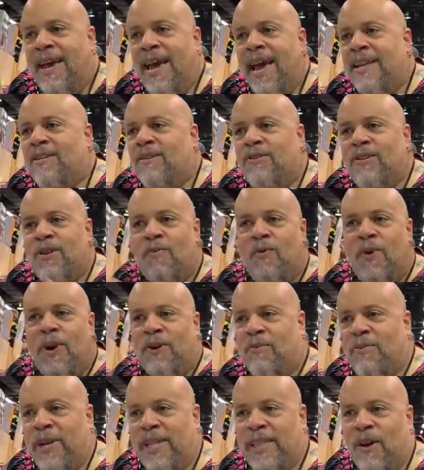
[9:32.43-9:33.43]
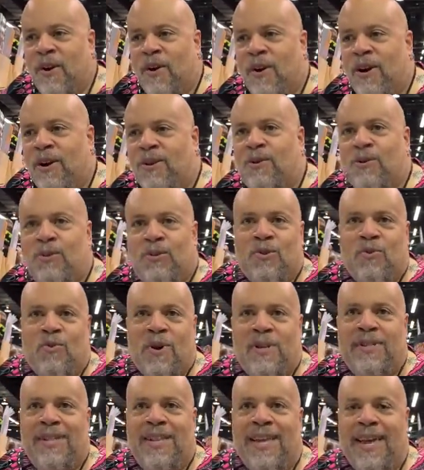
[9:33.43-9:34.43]
and you didn't want to read the articles, it
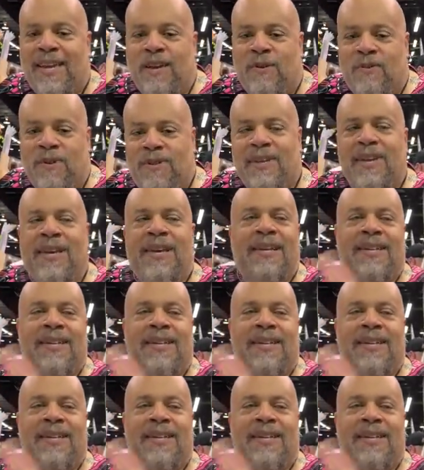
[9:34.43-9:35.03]
wasn't like it was